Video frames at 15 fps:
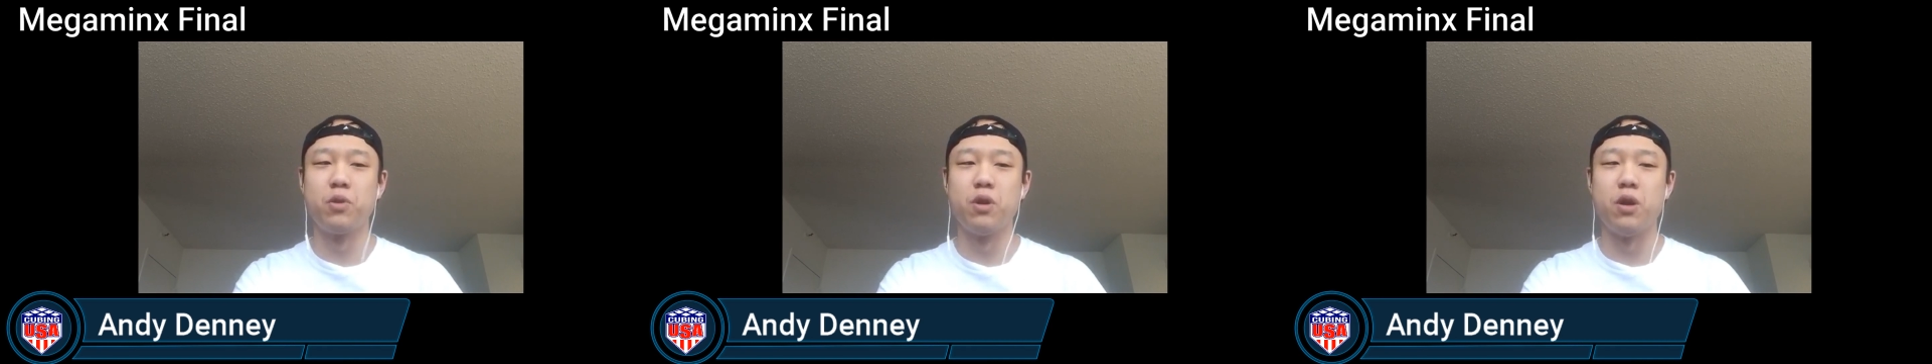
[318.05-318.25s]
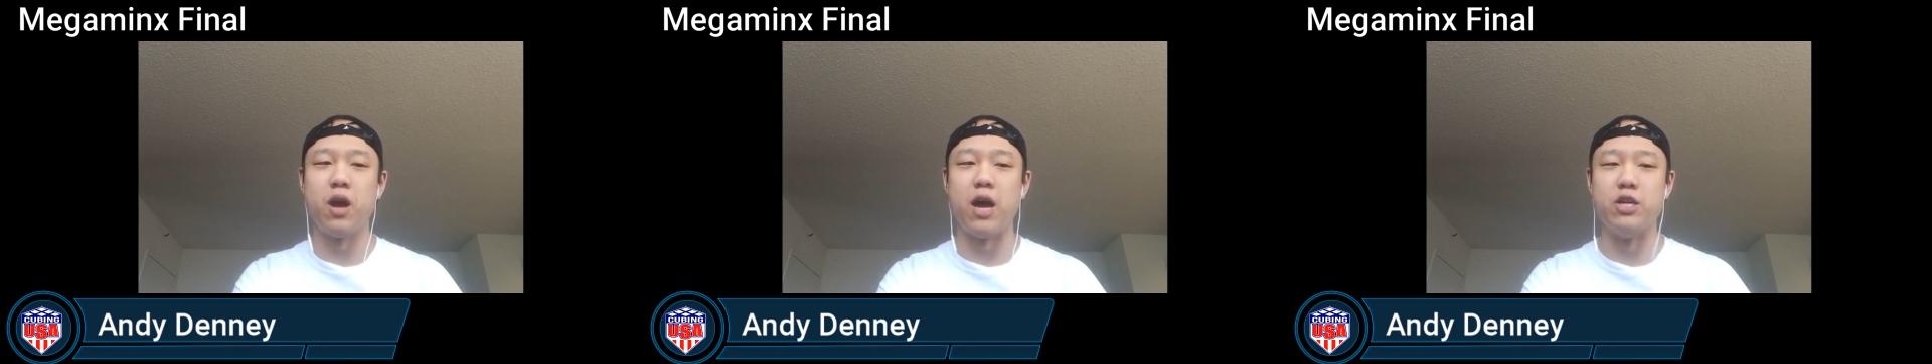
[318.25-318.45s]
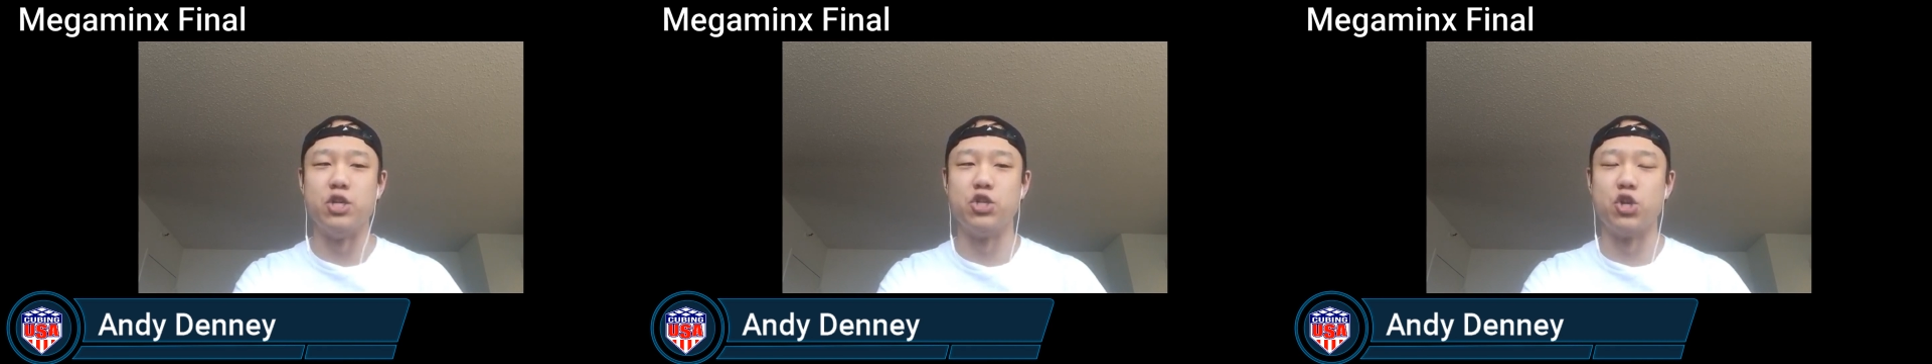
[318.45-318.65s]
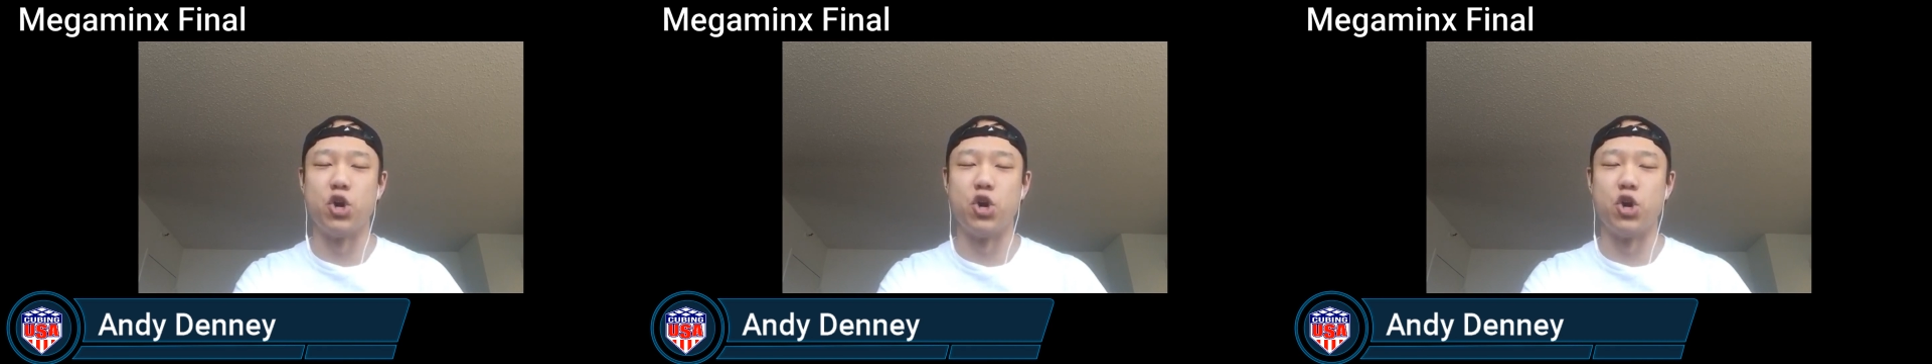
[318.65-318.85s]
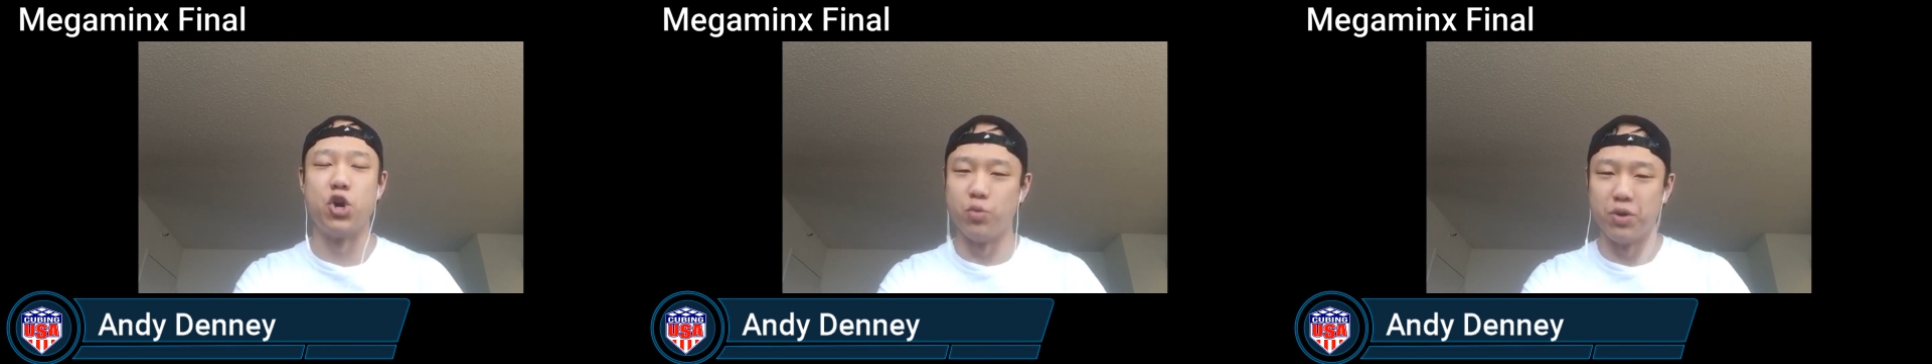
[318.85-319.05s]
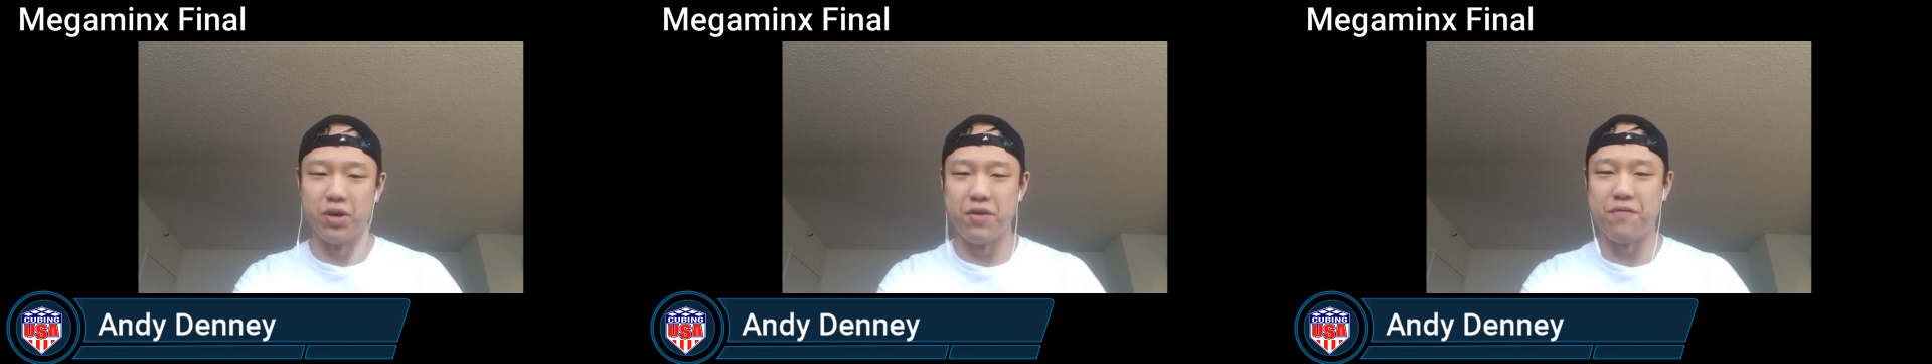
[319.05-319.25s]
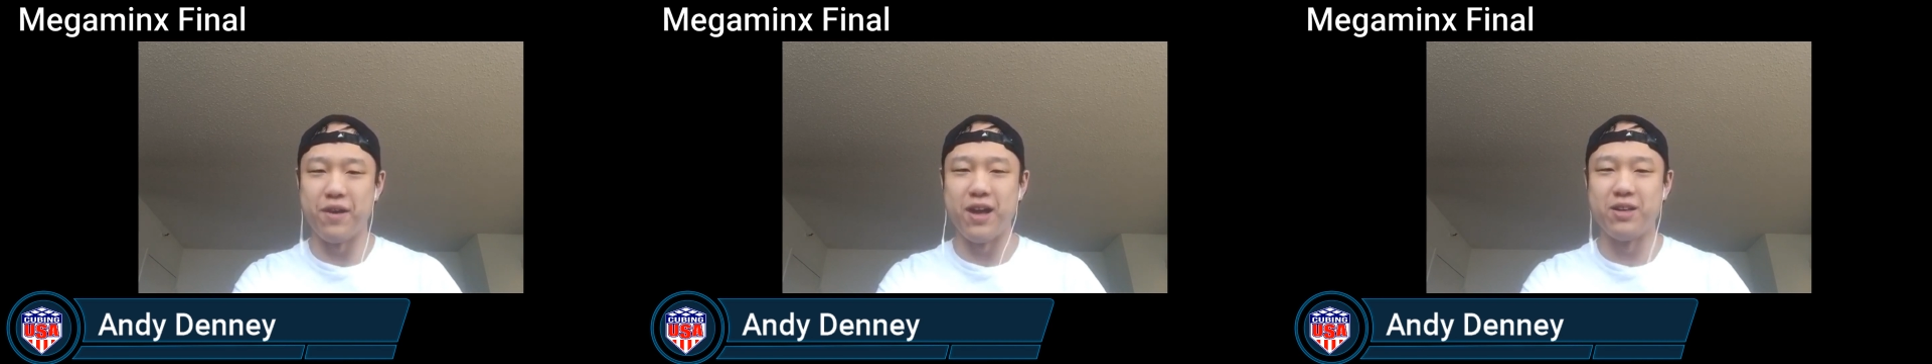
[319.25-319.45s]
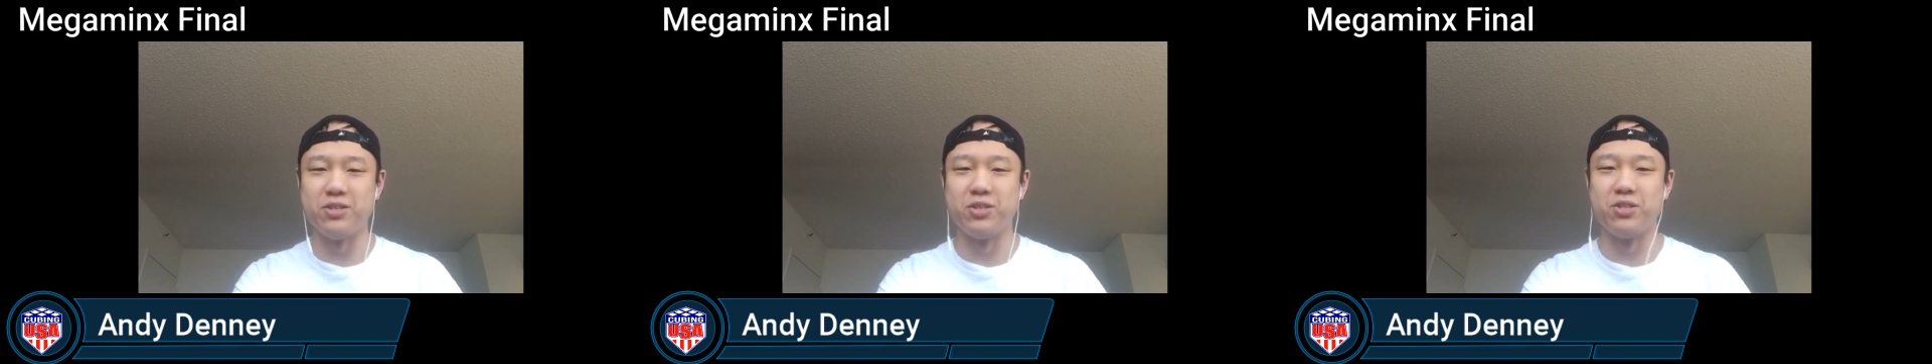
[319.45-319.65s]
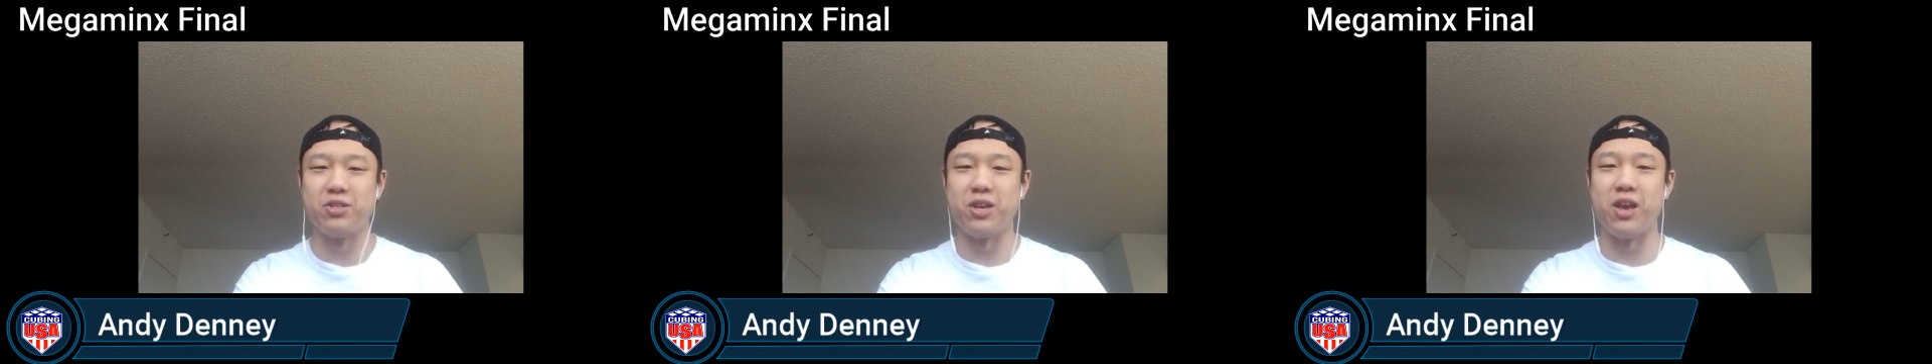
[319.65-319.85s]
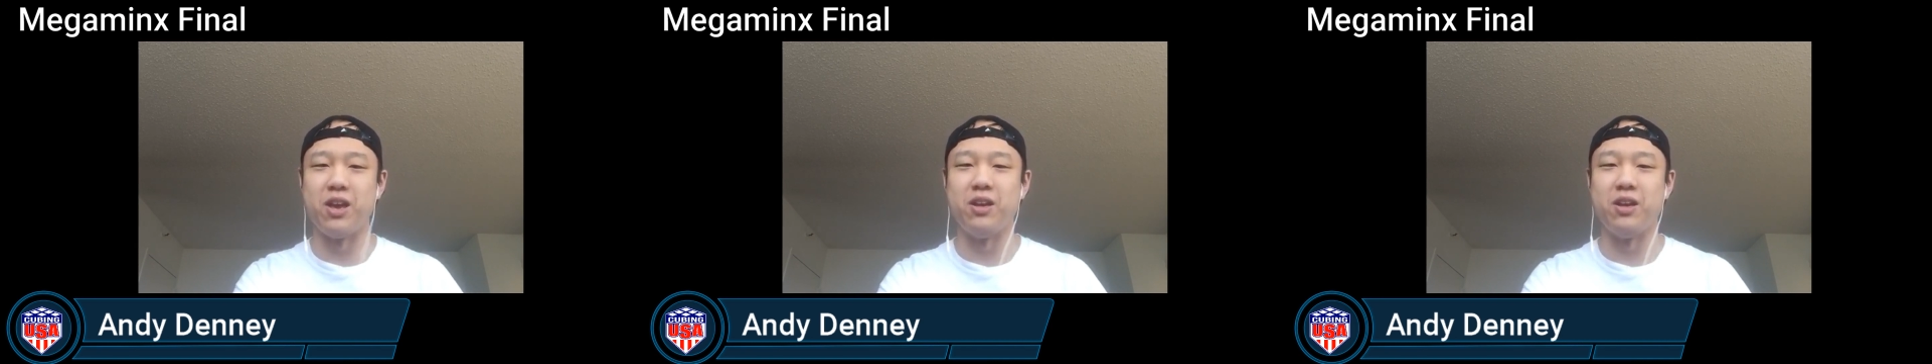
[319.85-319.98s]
I just turned really fast